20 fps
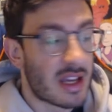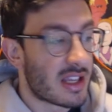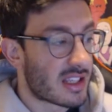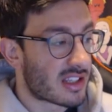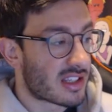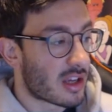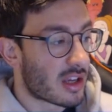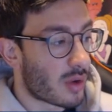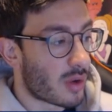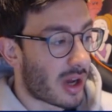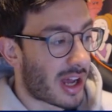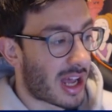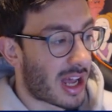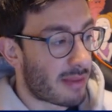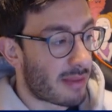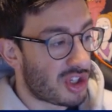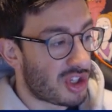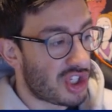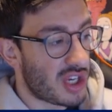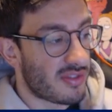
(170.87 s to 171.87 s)
So
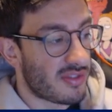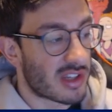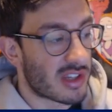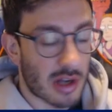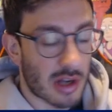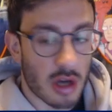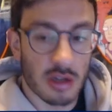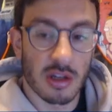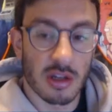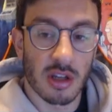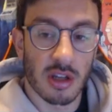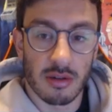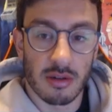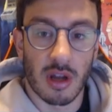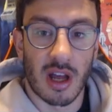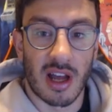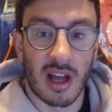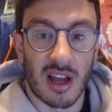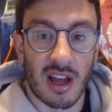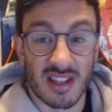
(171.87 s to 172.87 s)
Mischievous Lock,
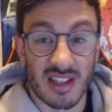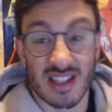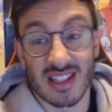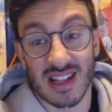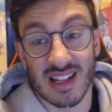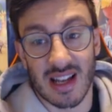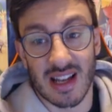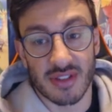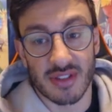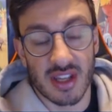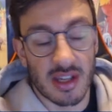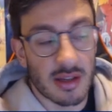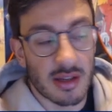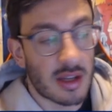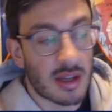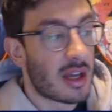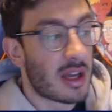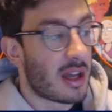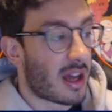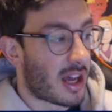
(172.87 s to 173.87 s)
this is Klefki.
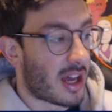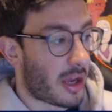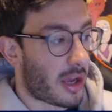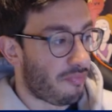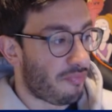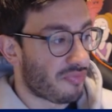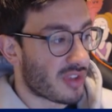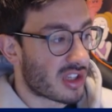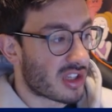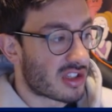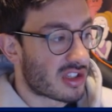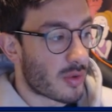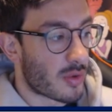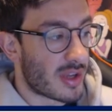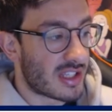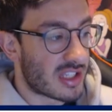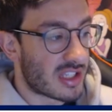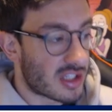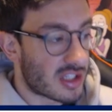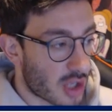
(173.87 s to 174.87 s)
So
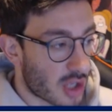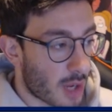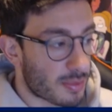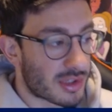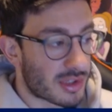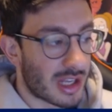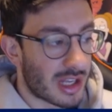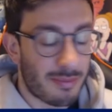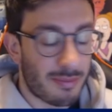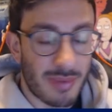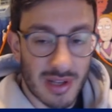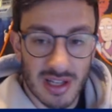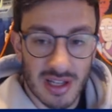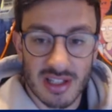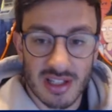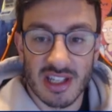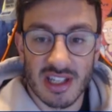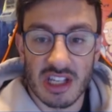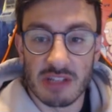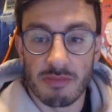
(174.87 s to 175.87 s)
it stops
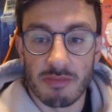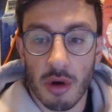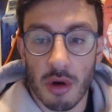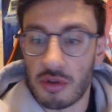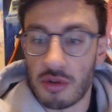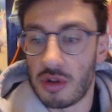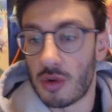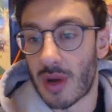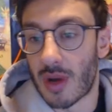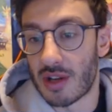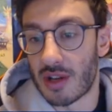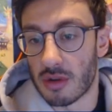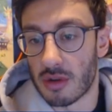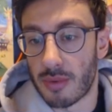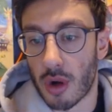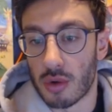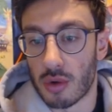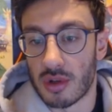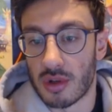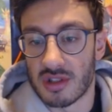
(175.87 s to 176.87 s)
abilities, both you and your
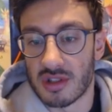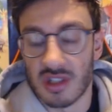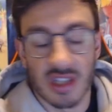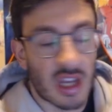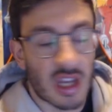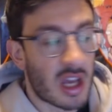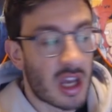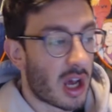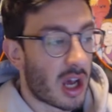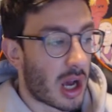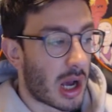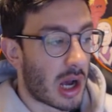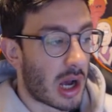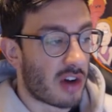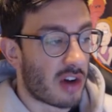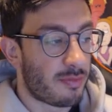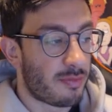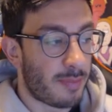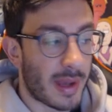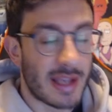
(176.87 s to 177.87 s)
opponent,
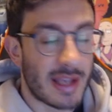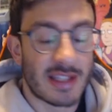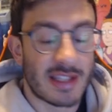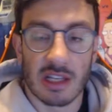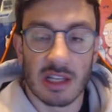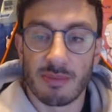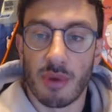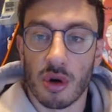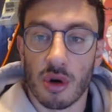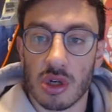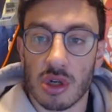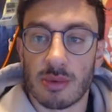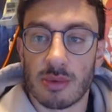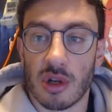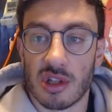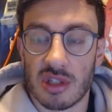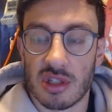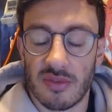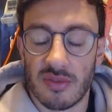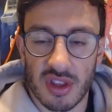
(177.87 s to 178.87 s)
of basic
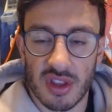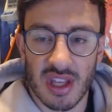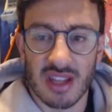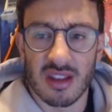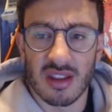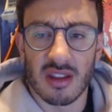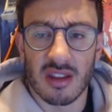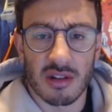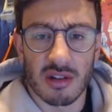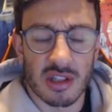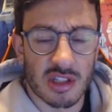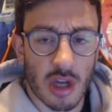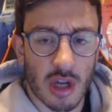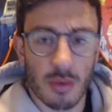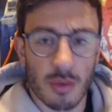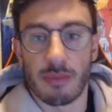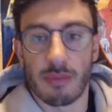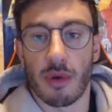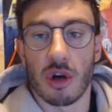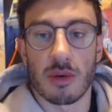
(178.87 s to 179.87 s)
Pokemon. So if you think that there are so
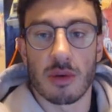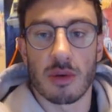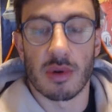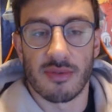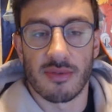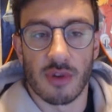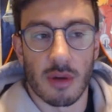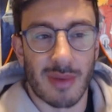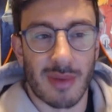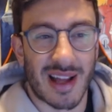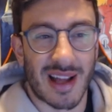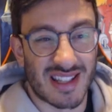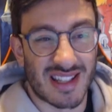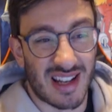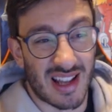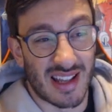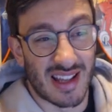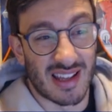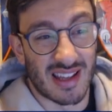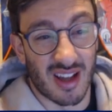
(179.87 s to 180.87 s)
many Pokemon format,
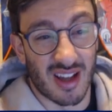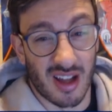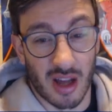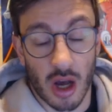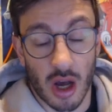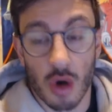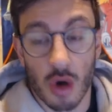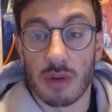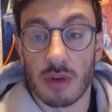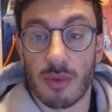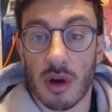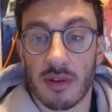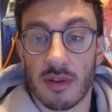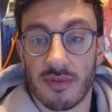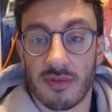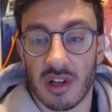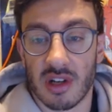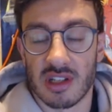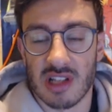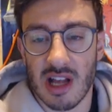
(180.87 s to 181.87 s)
like Ogerpon
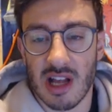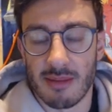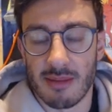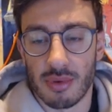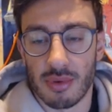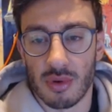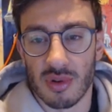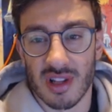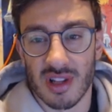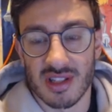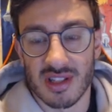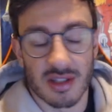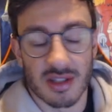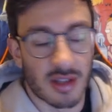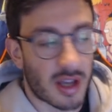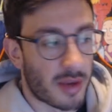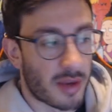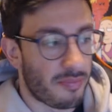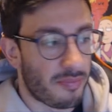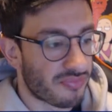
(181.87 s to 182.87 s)
for example, that's
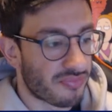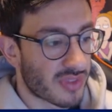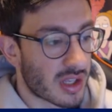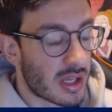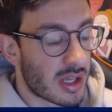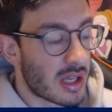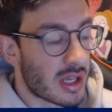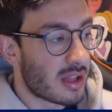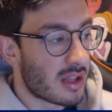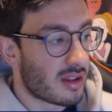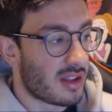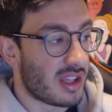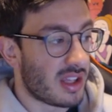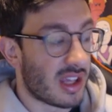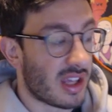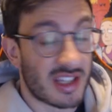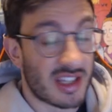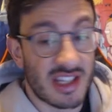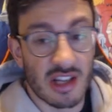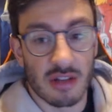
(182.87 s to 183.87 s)

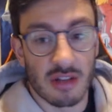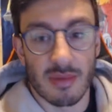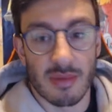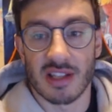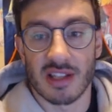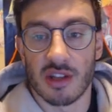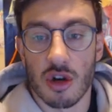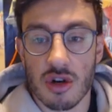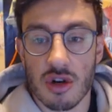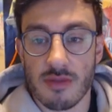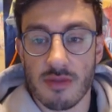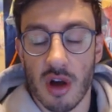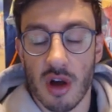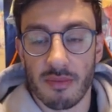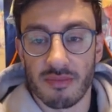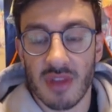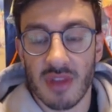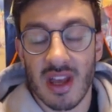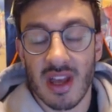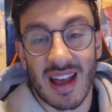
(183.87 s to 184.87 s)
the Teal Mask
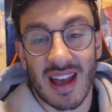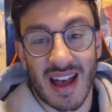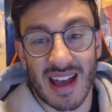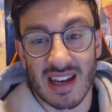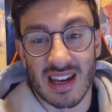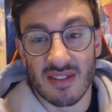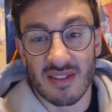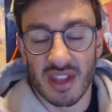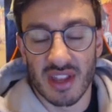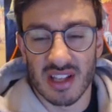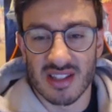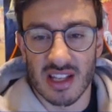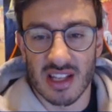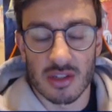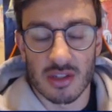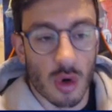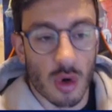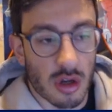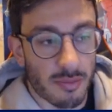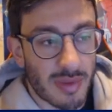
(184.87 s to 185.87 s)
Ogerpon, and even things like
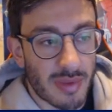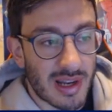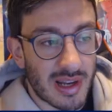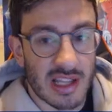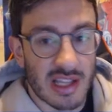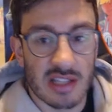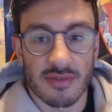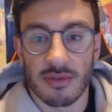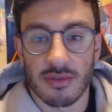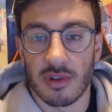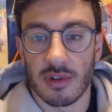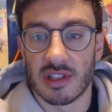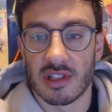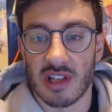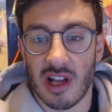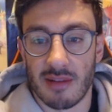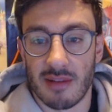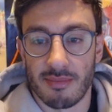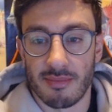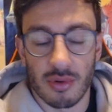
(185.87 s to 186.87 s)
Squawkabillies, for
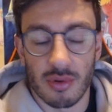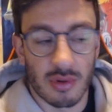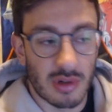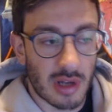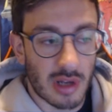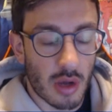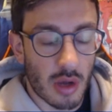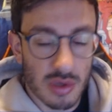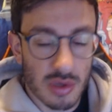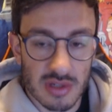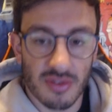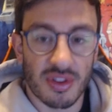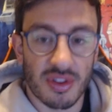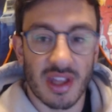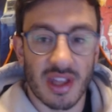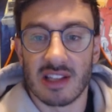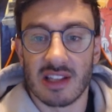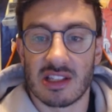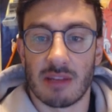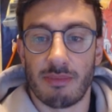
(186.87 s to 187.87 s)
example, loads of
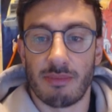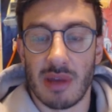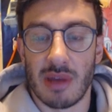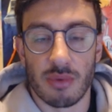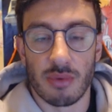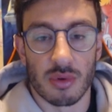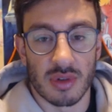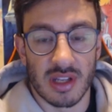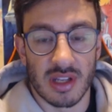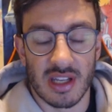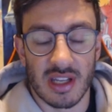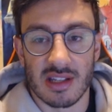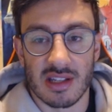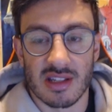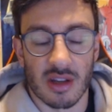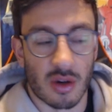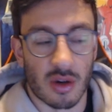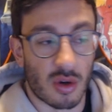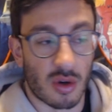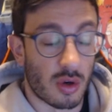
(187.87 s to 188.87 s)
things that people
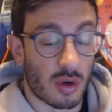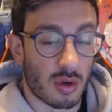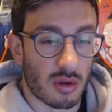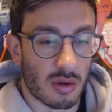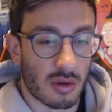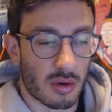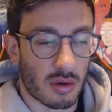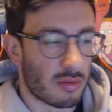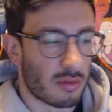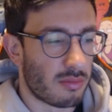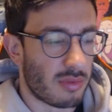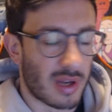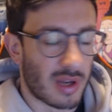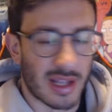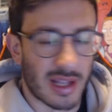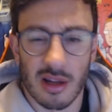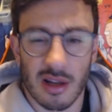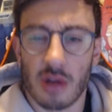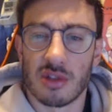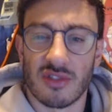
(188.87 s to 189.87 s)
need, or
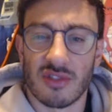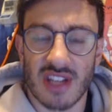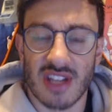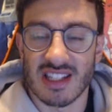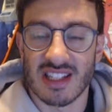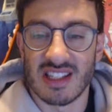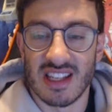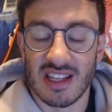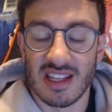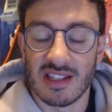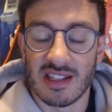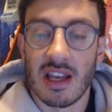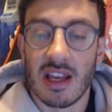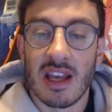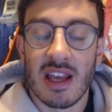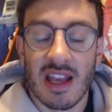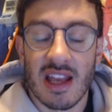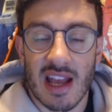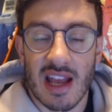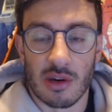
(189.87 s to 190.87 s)
like loads of decks need
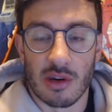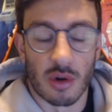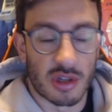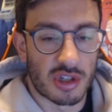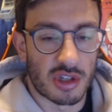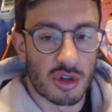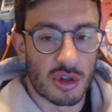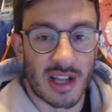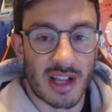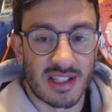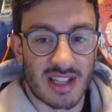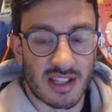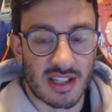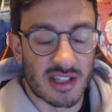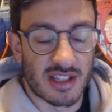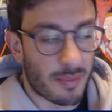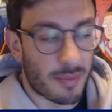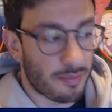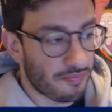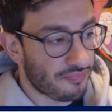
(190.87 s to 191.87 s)
in order to try and set up.